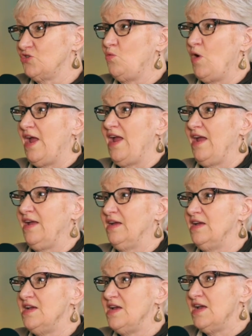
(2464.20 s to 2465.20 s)
a way
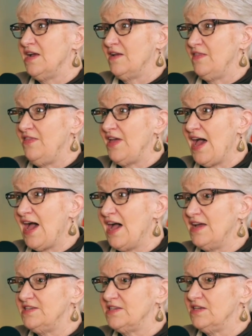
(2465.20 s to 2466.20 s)

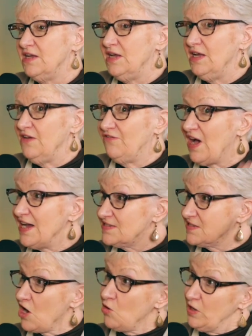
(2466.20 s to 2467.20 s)
that if I
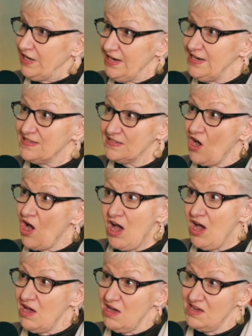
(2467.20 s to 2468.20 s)
saw what he
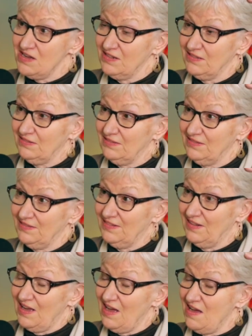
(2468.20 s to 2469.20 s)
saw,
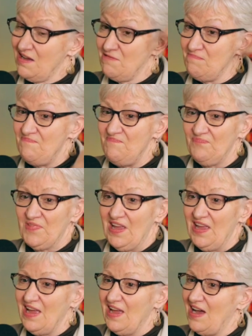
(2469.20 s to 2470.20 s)
um,
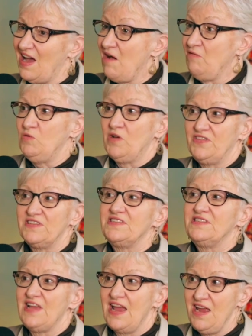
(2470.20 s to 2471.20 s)
I would want the
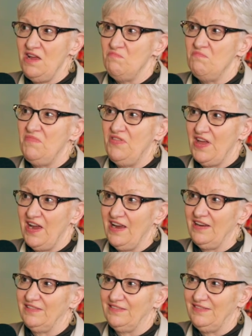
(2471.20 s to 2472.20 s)
same thing. Right.